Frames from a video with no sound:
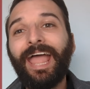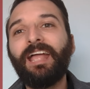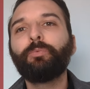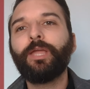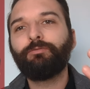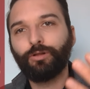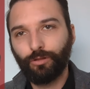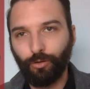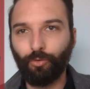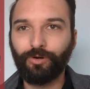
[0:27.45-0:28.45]
and we have
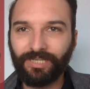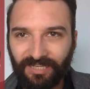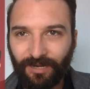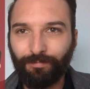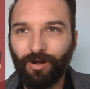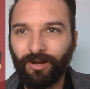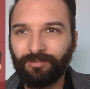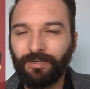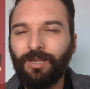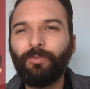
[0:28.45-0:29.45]
Glory
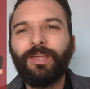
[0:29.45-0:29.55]
Kickboxing.